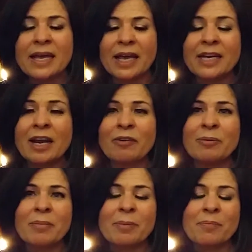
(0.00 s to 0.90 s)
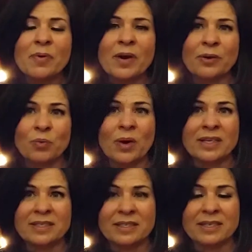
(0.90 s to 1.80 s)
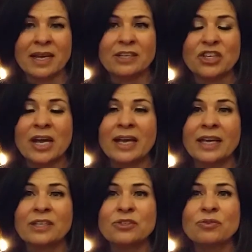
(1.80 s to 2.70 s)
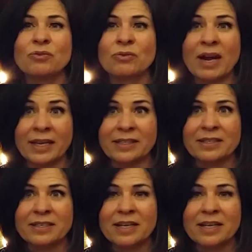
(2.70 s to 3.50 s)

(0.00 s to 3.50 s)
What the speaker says: And I remember at one stage, I had to write